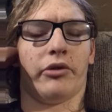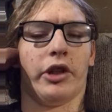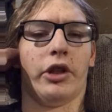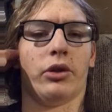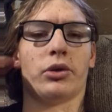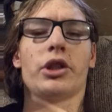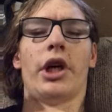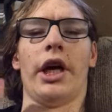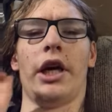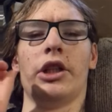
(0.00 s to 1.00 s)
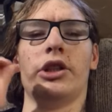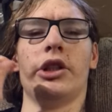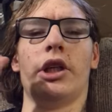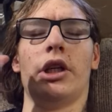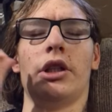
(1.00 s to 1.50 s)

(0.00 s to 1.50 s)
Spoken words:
videos. And